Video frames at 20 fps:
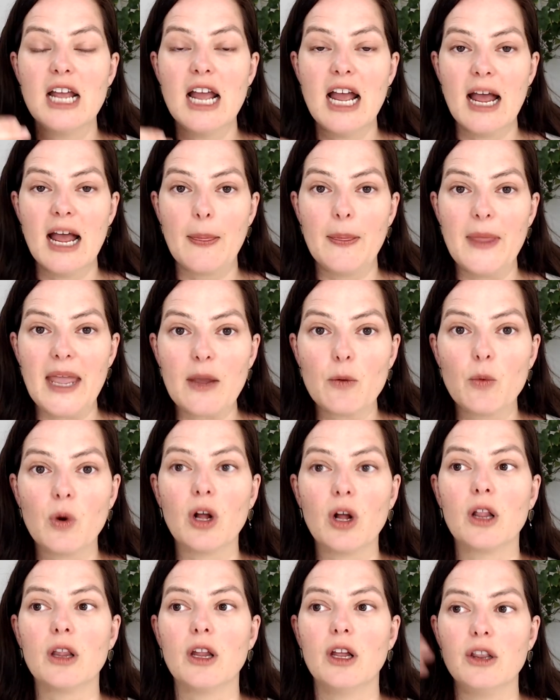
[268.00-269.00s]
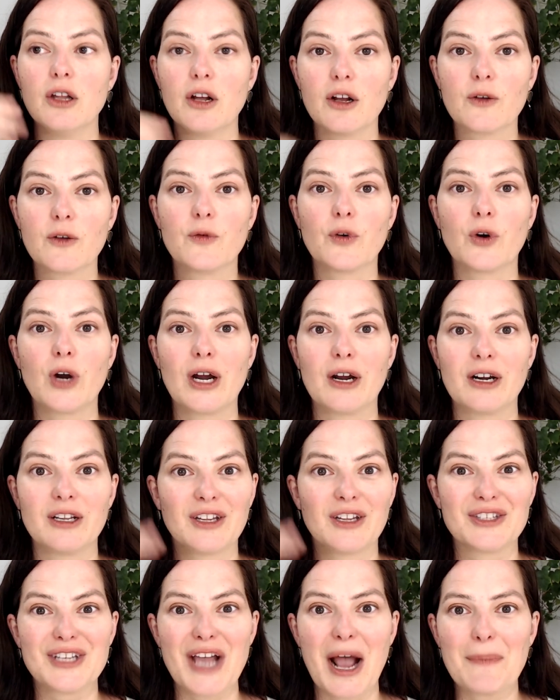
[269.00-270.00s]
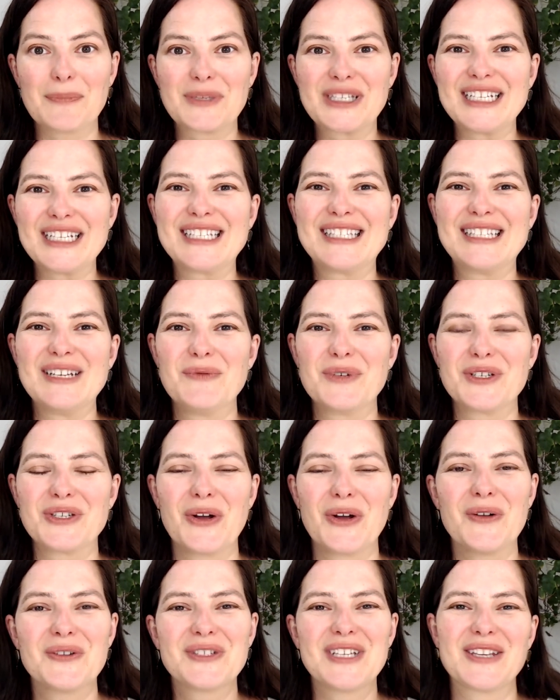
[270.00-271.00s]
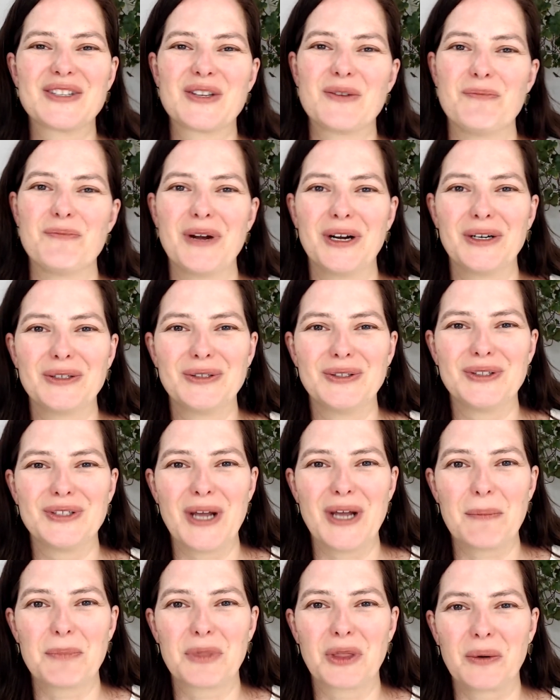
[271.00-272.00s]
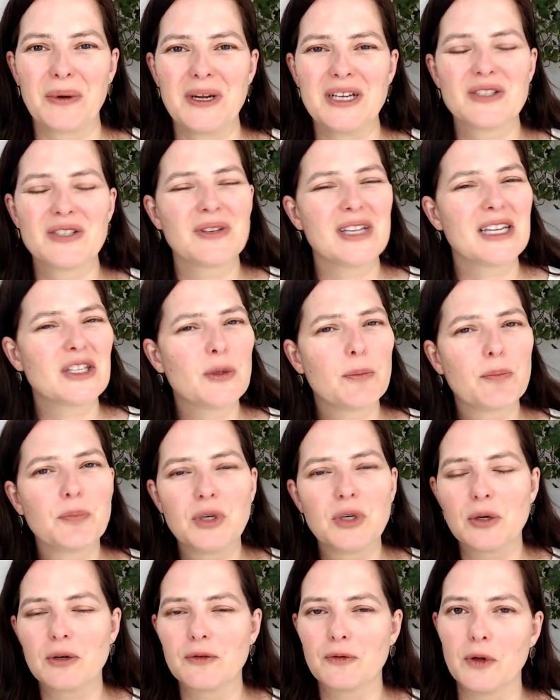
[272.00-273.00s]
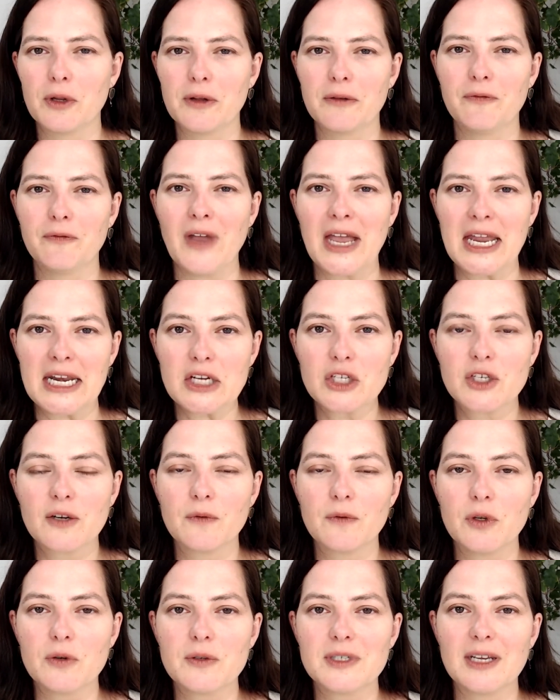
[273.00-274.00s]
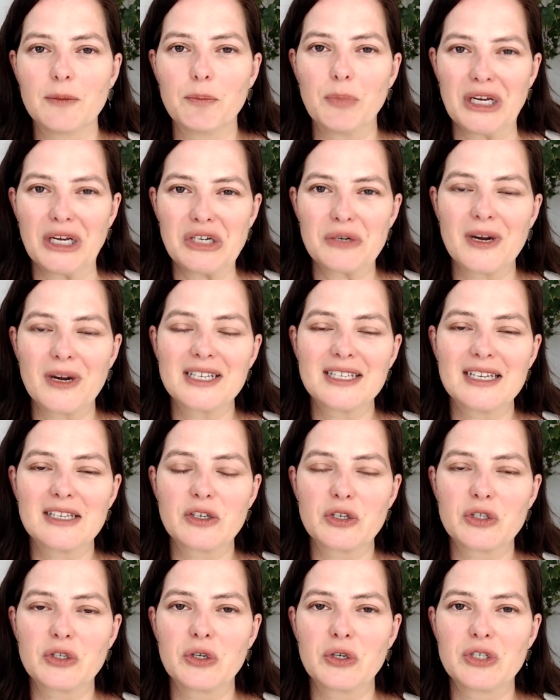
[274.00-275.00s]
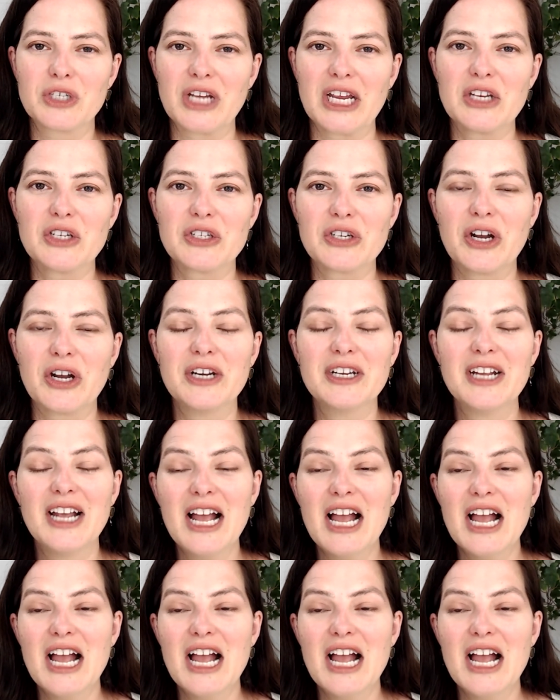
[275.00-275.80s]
they will look for the top 60 results as compared to top 3. So that's a beautiful advantage of using Pinterest as a search engine.